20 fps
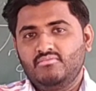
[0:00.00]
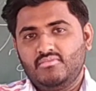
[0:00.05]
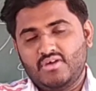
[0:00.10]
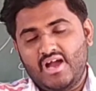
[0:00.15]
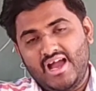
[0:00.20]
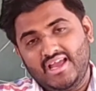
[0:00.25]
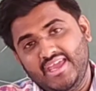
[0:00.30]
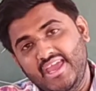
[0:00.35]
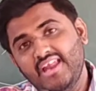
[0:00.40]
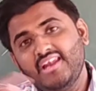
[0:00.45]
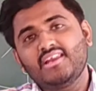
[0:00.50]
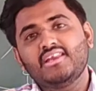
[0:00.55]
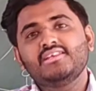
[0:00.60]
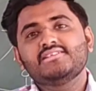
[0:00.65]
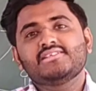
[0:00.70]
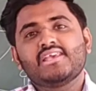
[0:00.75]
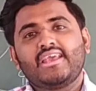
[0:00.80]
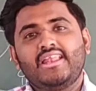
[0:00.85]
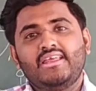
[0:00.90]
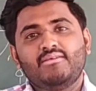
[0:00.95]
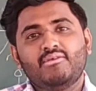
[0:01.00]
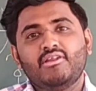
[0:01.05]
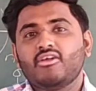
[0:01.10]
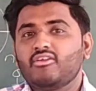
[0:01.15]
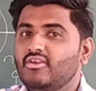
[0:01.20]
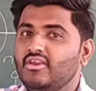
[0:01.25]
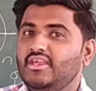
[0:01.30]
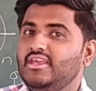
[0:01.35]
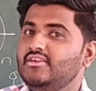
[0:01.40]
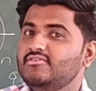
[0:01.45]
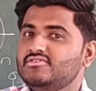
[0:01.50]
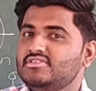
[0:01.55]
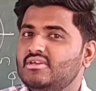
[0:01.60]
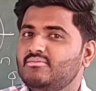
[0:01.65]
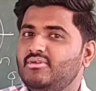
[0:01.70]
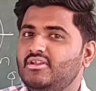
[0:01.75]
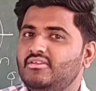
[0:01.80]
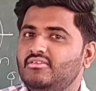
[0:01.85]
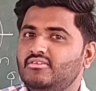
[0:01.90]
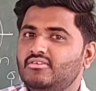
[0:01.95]
again recyclable or
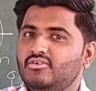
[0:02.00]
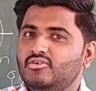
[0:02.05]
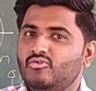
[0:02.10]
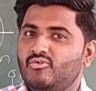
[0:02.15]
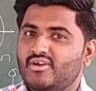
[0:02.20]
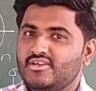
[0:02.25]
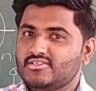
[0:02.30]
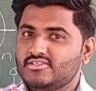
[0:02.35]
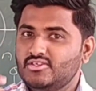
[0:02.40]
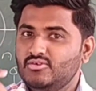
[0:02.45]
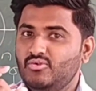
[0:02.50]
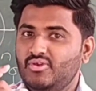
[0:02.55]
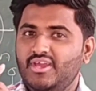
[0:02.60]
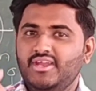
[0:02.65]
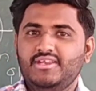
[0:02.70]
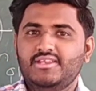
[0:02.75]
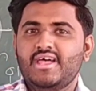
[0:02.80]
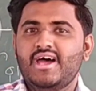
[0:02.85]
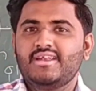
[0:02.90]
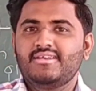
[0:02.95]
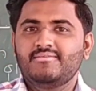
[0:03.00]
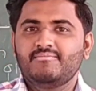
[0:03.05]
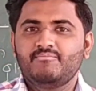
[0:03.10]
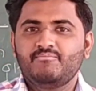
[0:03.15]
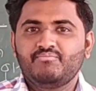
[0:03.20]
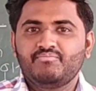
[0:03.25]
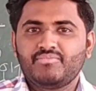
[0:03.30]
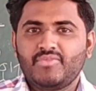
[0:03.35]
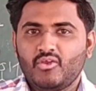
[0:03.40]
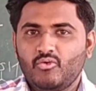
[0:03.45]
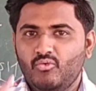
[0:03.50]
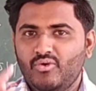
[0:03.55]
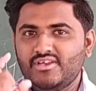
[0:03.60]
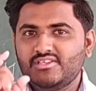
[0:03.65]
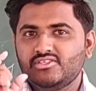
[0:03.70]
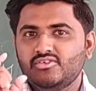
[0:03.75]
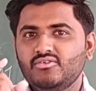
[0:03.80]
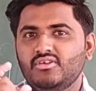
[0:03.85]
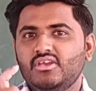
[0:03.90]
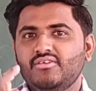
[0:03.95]
reusable once you heat. Once
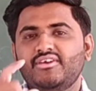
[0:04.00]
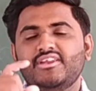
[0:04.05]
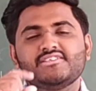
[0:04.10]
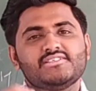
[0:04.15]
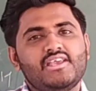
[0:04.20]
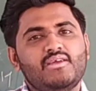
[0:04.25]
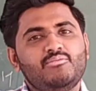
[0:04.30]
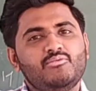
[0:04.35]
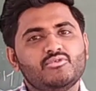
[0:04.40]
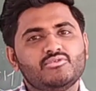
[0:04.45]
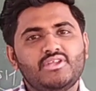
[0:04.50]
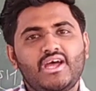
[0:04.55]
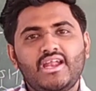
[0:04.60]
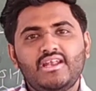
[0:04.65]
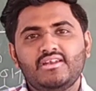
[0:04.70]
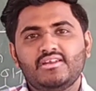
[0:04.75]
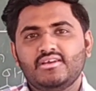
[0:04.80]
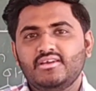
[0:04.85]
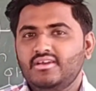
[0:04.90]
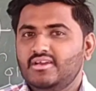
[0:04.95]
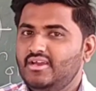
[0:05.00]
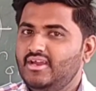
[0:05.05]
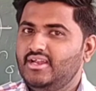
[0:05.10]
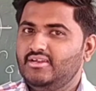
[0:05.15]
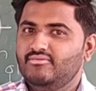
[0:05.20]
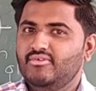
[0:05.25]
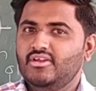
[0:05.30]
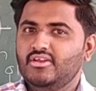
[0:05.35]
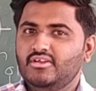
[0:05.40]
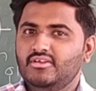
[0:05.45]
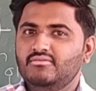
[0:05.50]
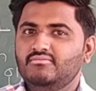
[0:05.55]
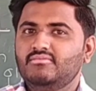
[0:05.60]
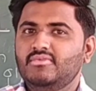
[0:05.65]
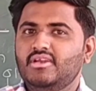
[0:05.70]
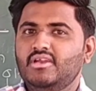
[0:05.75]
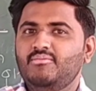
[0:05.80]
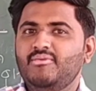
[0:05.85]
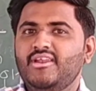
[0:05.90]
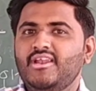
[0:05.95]
you given a shape to that, it will
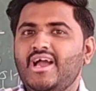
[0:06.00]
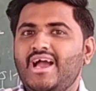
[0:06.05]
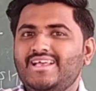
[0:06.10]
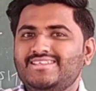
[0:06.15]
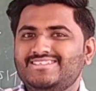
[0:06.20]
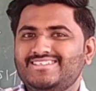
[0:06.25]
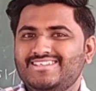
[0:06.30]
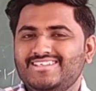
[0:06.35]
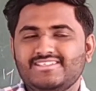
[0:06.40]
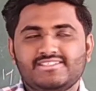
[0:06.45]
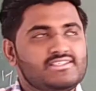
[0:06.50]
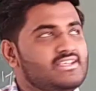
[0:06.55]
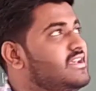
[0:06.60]
remain as it is.